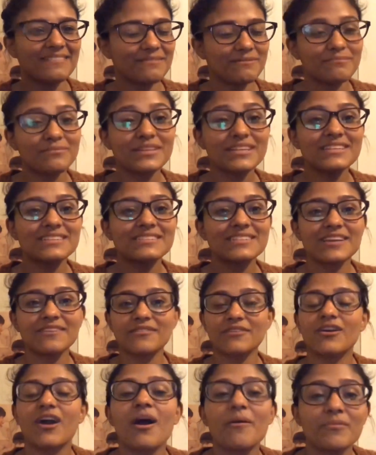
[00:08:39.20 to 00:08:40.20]
Please give a
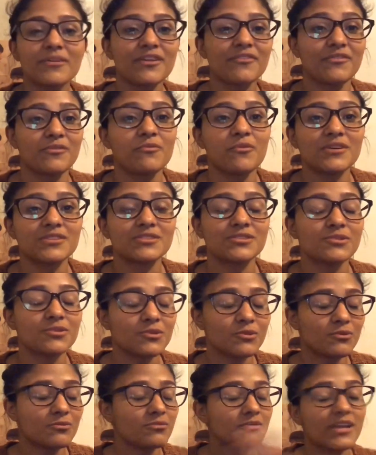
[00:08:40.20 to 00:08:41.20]
comment if you want
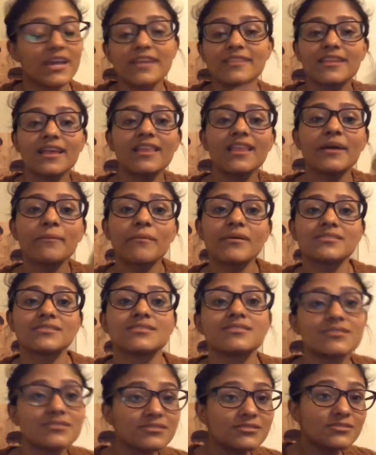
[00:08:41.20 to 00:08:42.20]
to. Hit that like
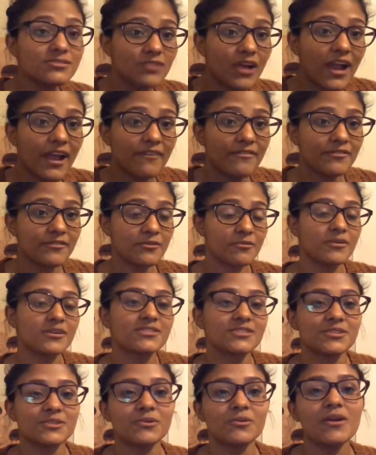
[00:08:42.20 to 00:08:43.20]
button, subscribe if you want
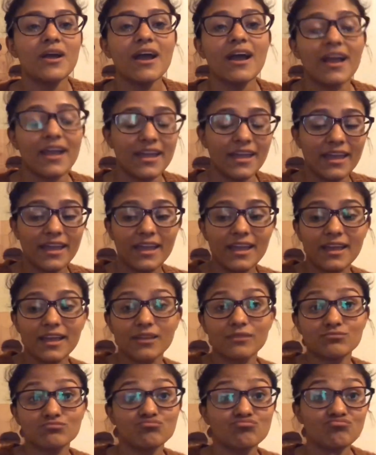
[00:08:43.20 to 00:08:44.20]
to,
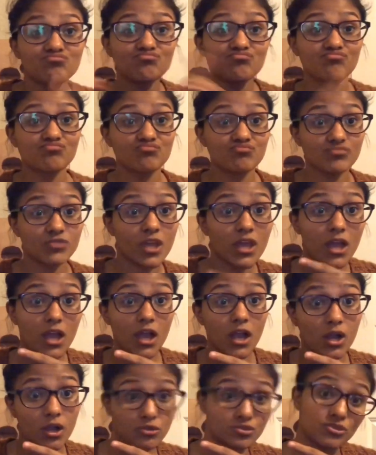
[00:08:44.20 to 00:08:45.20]
and
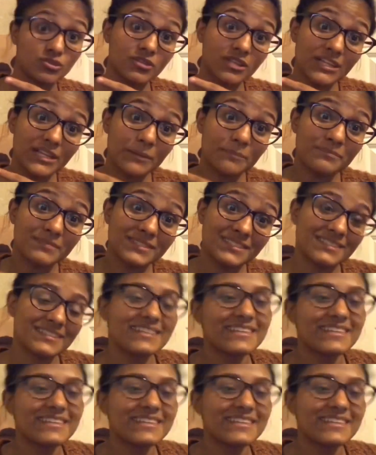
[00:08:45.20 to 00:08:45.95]
go to the clips.